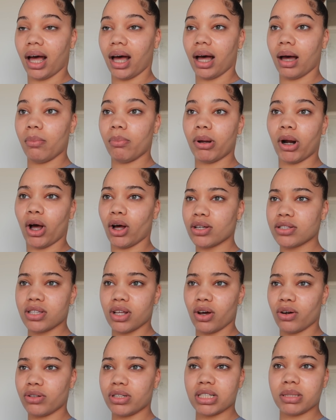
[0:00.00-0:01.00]
um, but
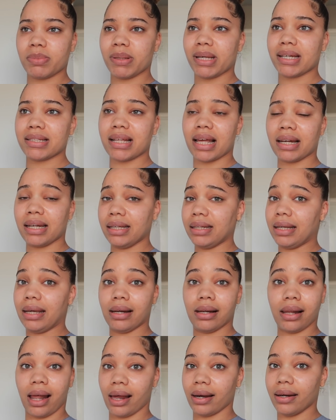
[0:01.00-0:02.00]
also just because I need to get
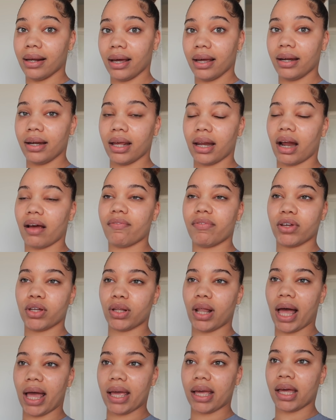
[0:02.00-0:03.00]
a lot done and I feel
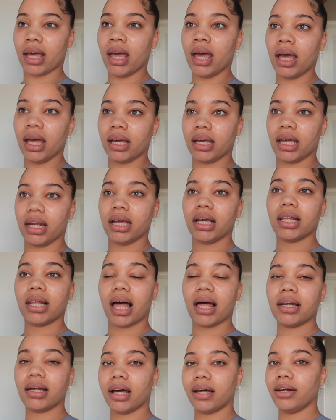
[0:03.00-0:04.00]
like getting a
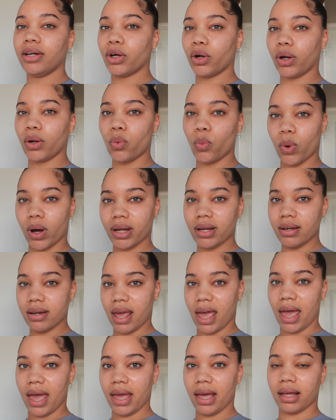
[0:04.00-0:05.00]
lot done during one
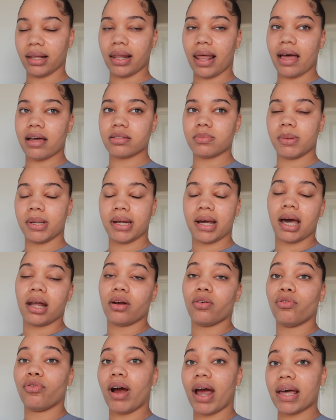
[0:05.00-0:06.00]
day allows me to kind
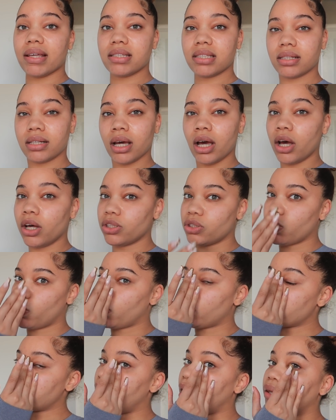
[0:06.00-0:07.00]
of rest
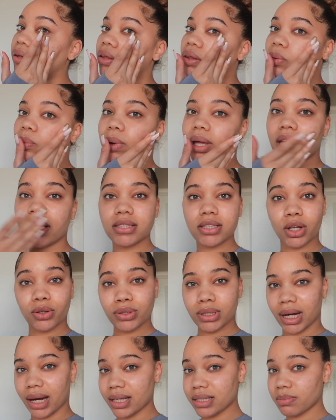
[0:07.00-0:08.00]
towards the end of the week. So
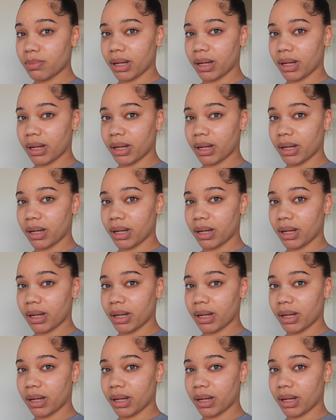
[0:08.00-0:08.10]
today's